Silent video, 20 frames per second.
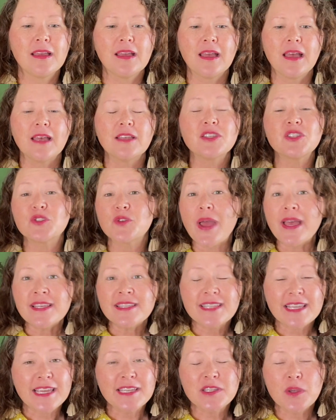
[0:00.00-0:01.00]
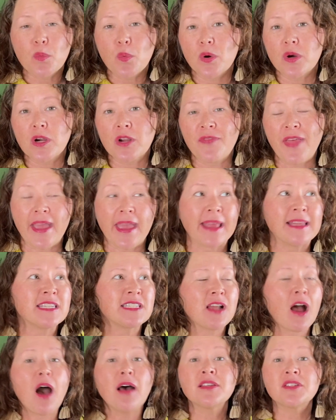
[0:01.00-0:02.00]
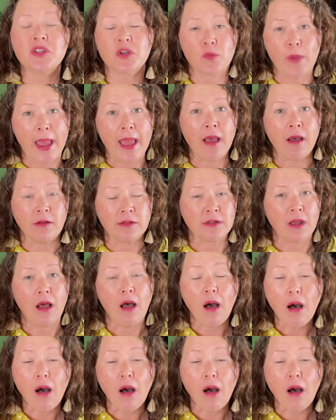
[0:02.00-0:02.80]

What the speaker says: Stress is a word that gets tossed around